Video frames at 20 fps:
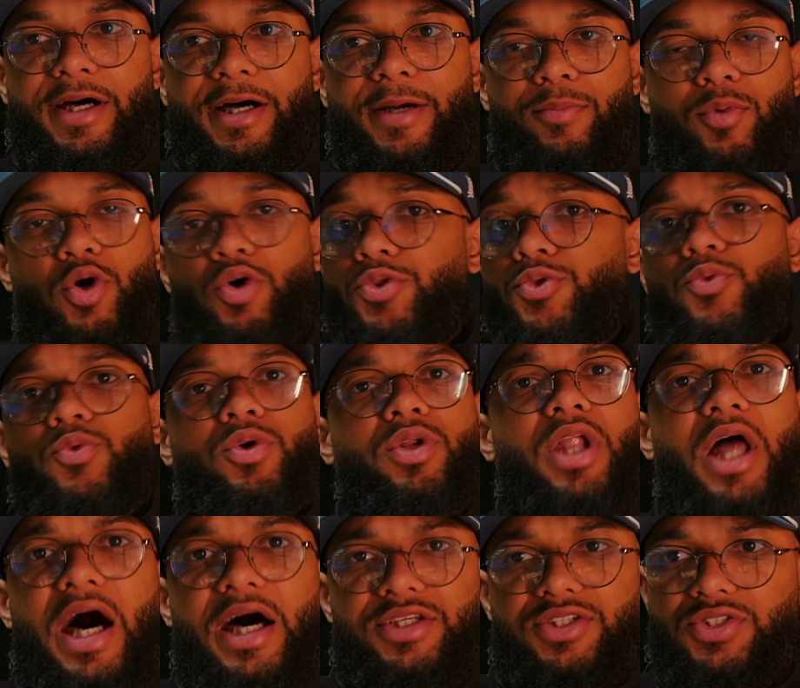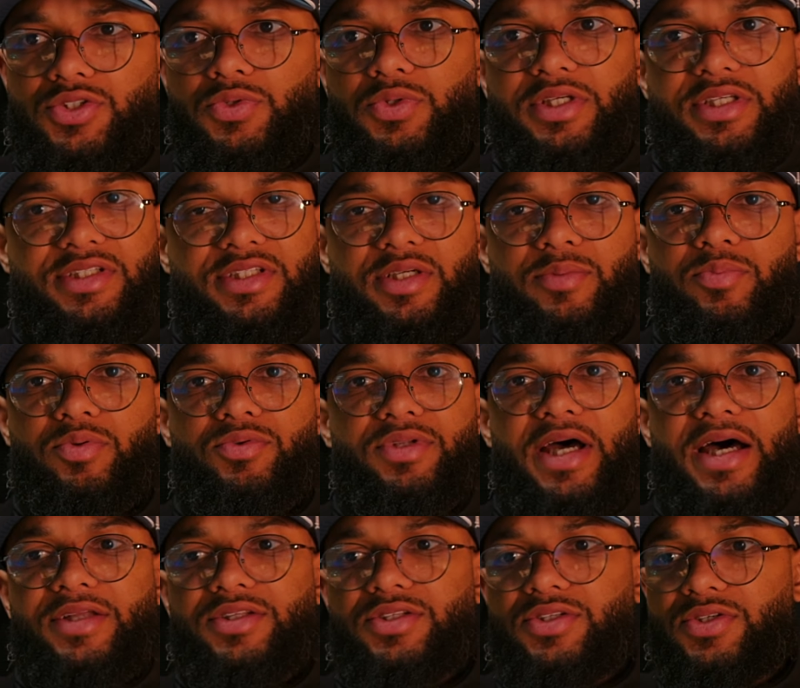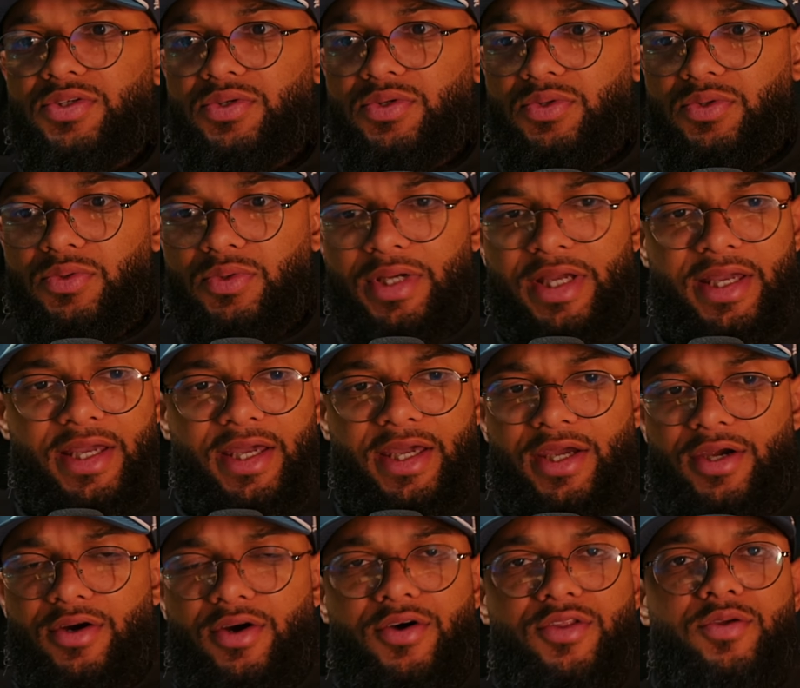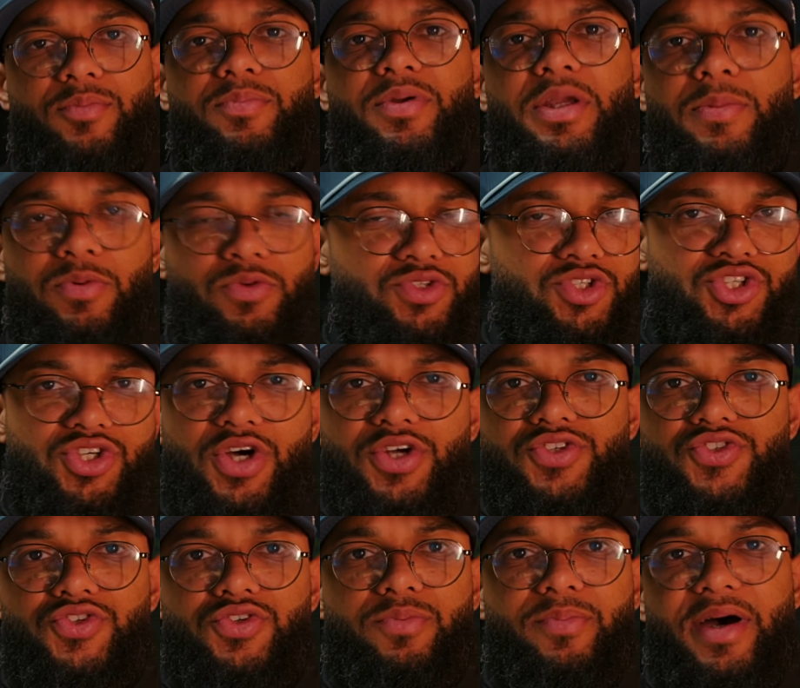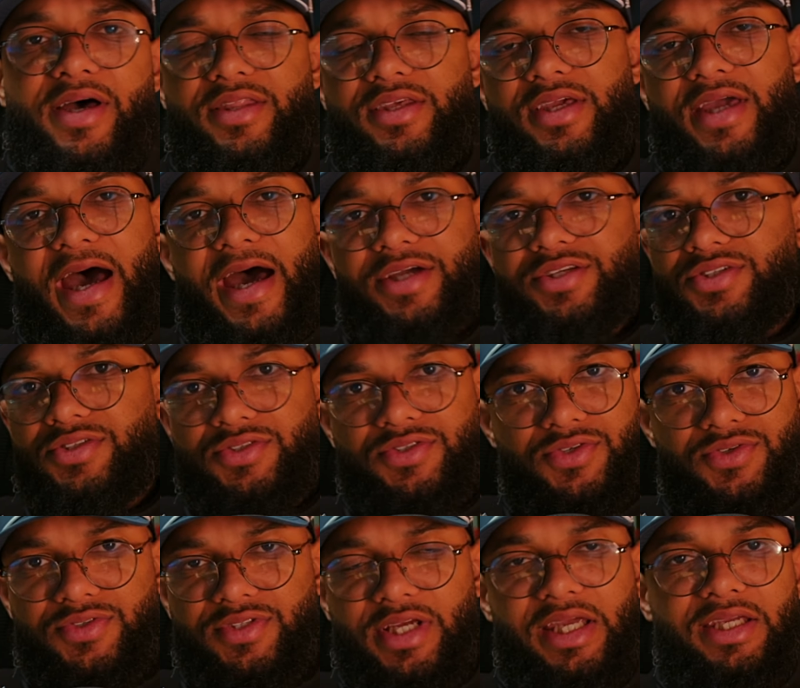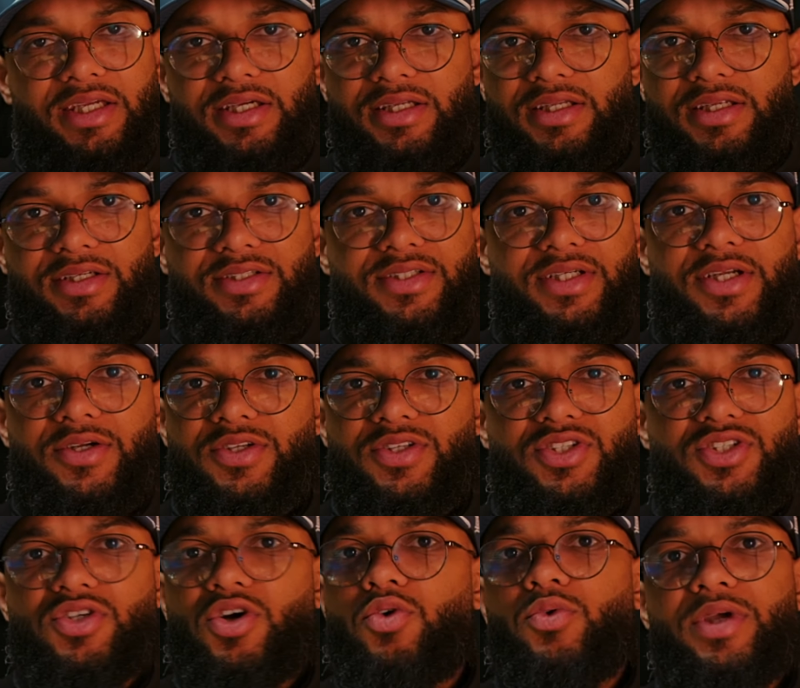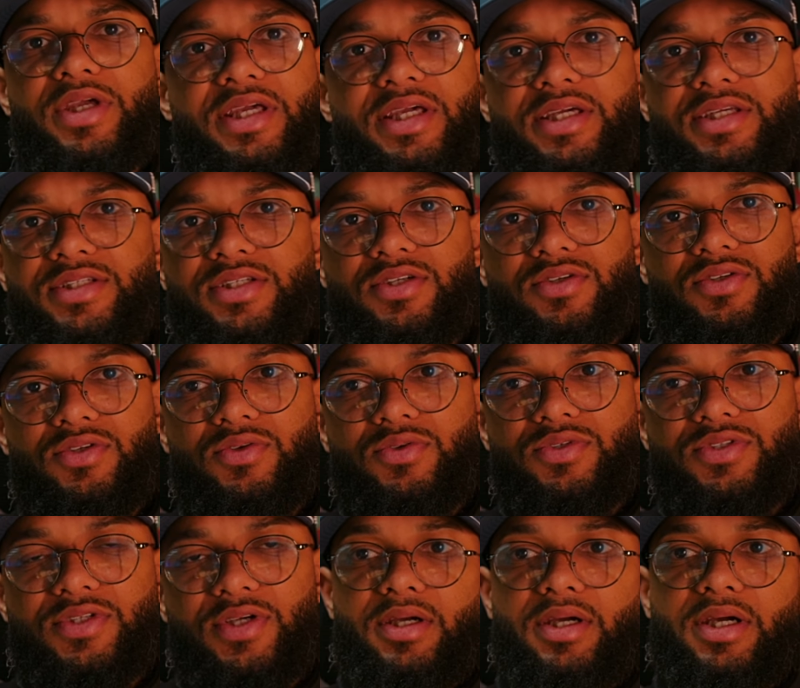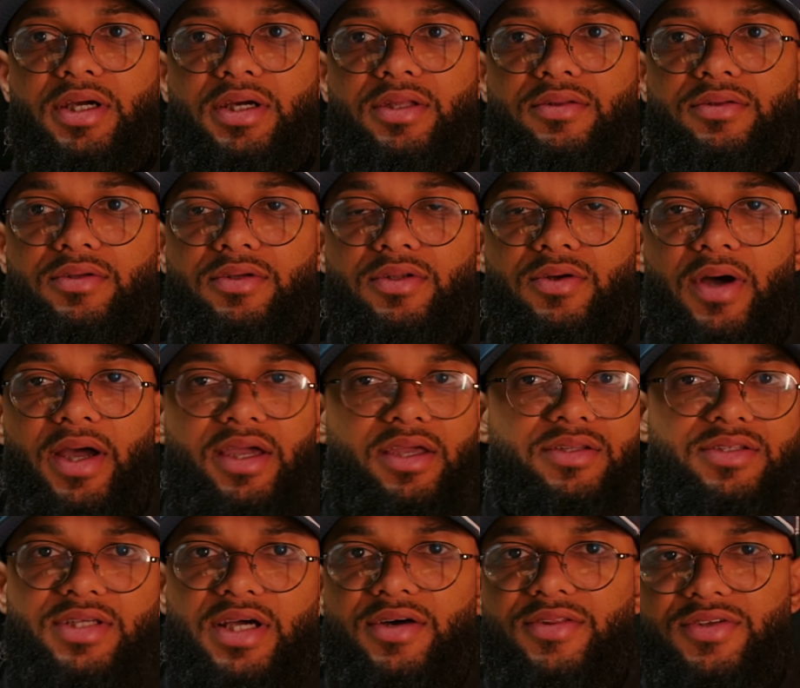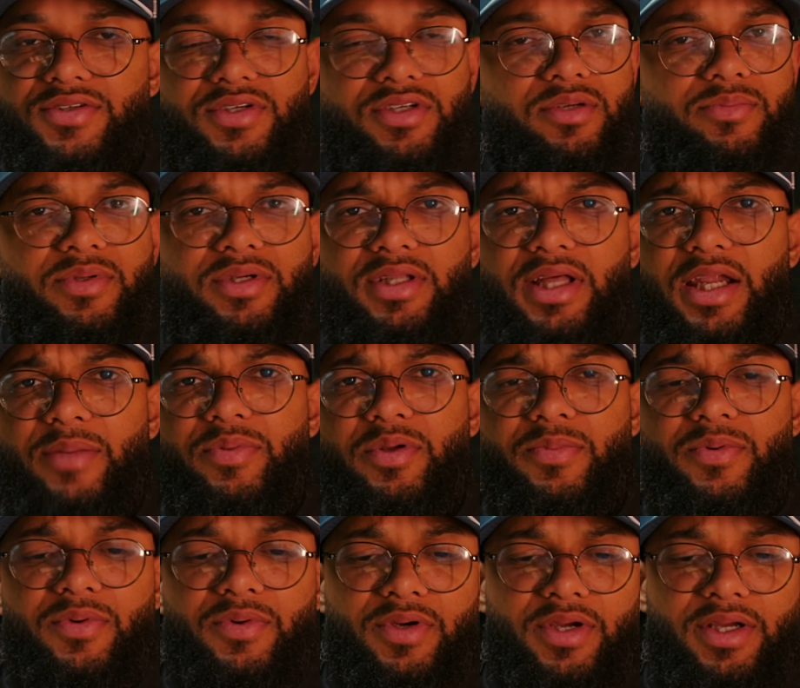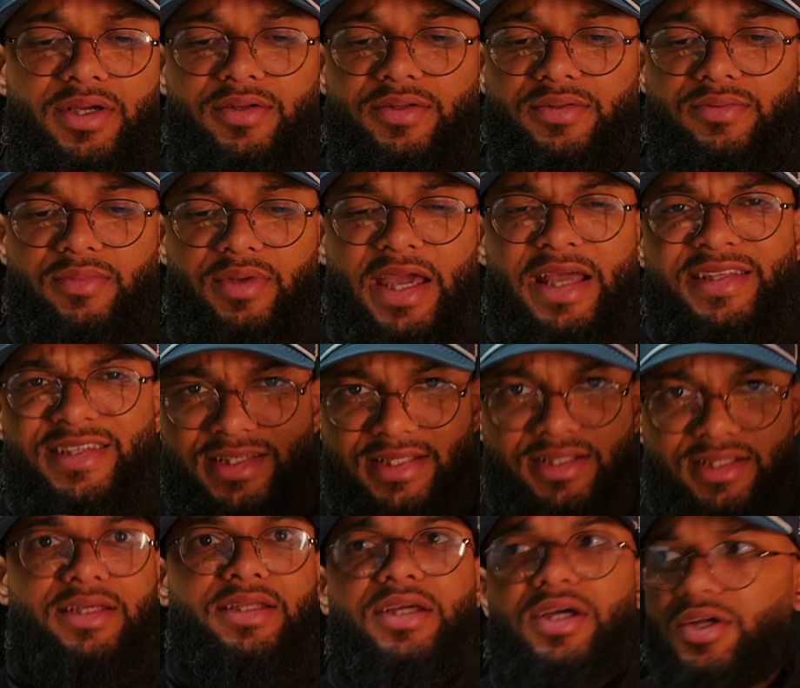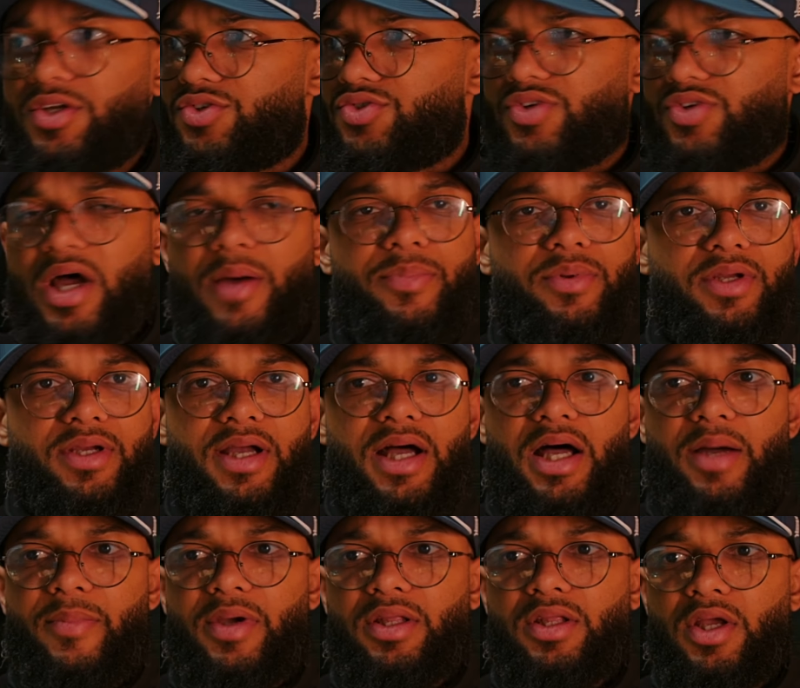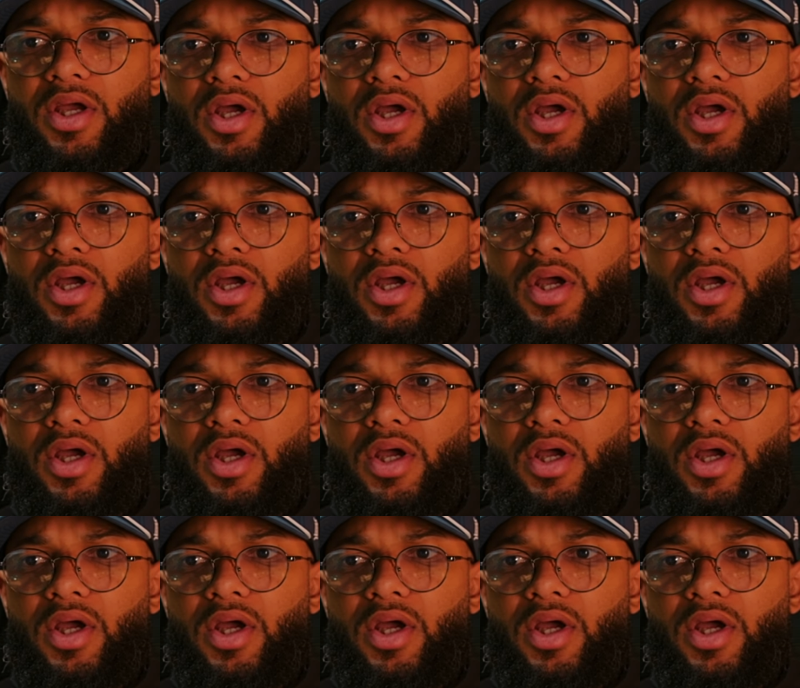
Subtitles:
go through a lawsuit. It's simple not to hear other people judge you by the actions you're taking, etc. It's so easy to do so. And you know, I can tell there's going to be a lot of people who are here instantly. They're going to drop in the comment,